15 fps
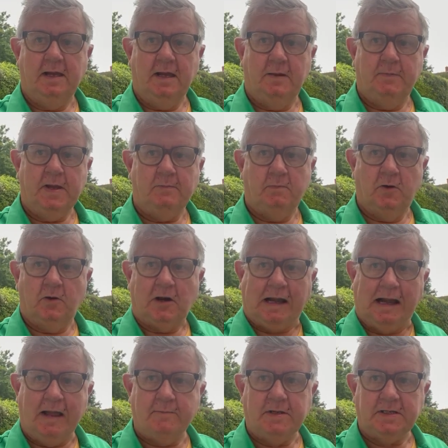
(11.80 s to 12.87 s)
a bit more
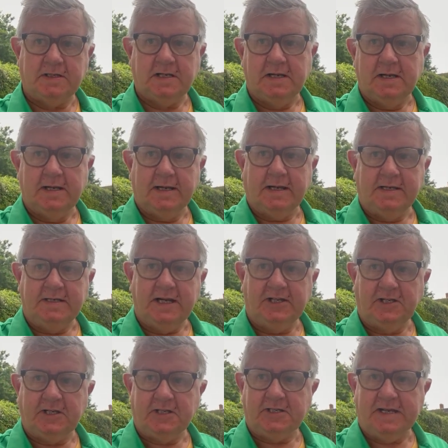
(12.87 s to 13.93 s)
clement
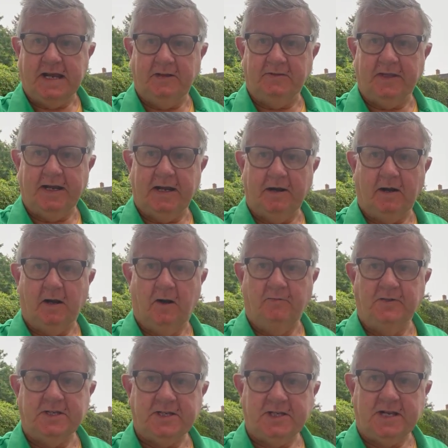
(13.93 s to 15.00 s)
conditions down there
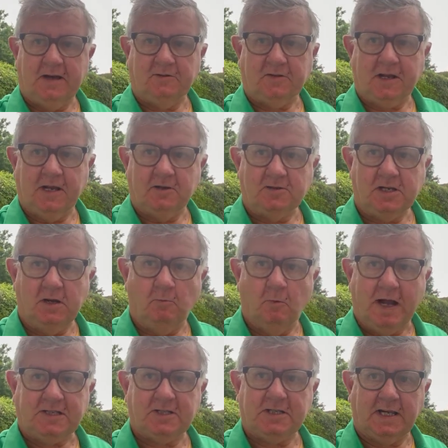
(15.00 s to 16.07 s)
on the south coast in
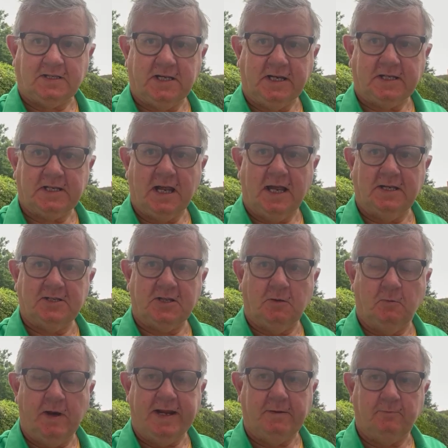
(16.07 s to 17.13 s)
West Sussex as the
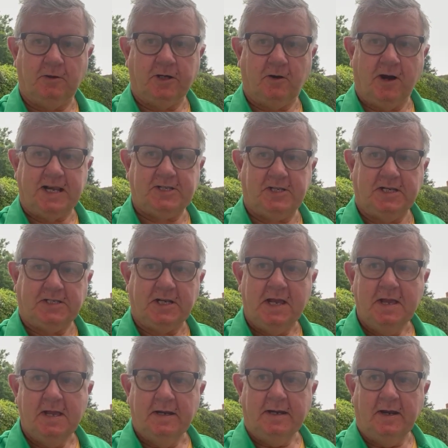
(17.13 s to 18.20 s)
week progresses.
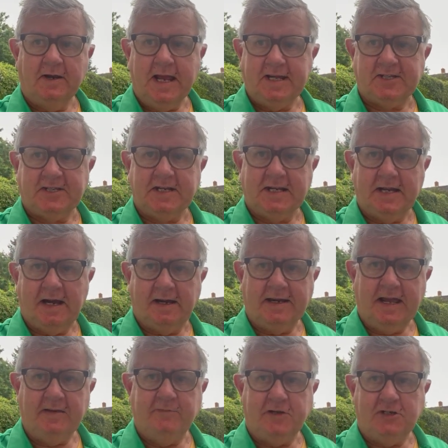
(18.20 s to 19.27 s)
Now, yesterday I
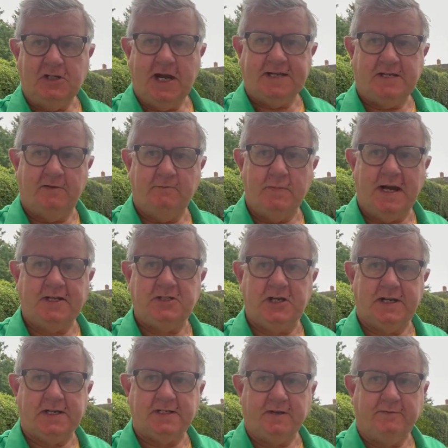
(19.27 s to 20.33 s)
gave you Jet of
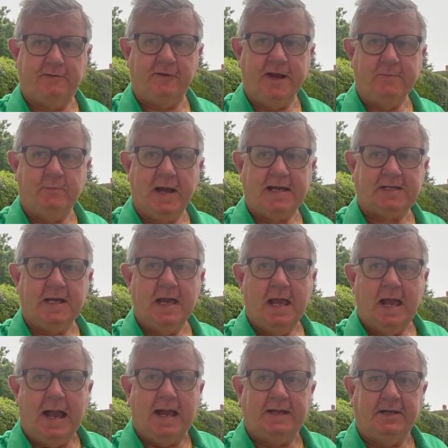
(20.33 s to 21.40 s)
Magic as a free bet
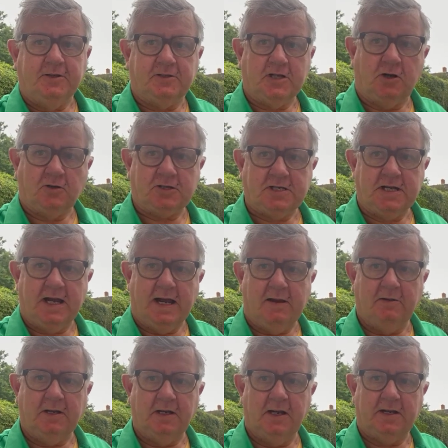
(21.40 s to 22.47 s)
at your Toxter.
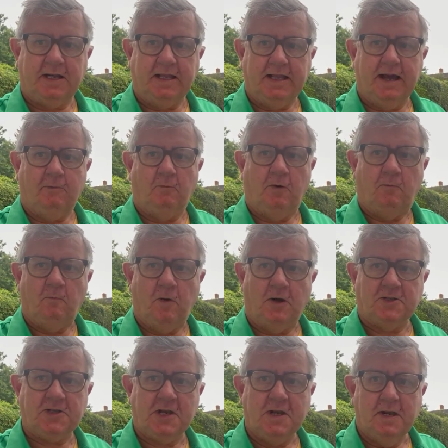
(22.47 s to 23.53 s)
How unlucky that one
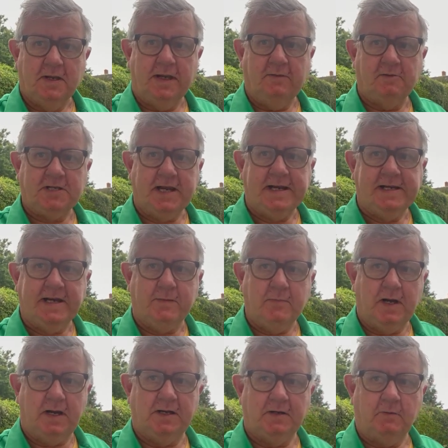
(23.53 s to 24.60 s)
was. He was in
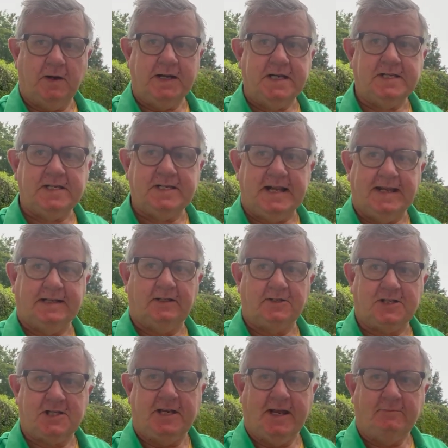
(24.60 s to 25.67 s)
command when he saddle
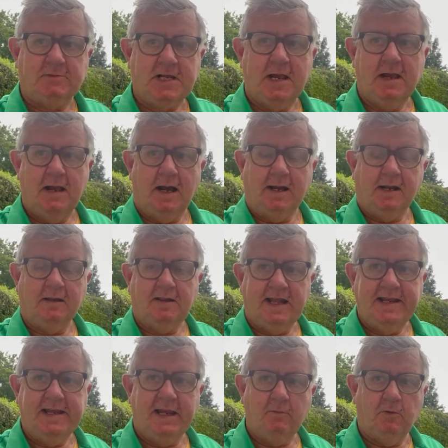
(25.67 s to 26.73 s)
slipped, and I
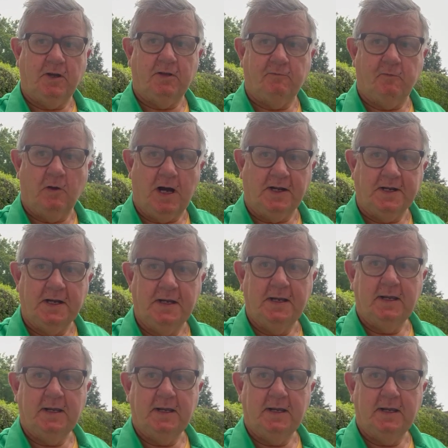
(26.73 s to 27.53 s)
think he would have won.